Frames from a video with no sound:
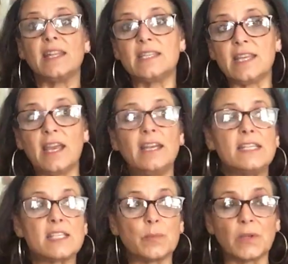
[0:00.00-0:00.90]
The DA
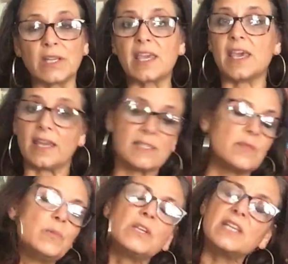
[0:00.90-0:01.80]
needs to build a case,
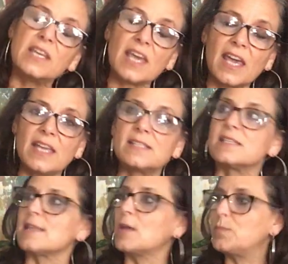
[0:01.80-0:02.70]
and building a case
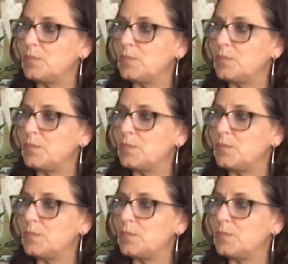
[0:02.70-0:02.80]
is like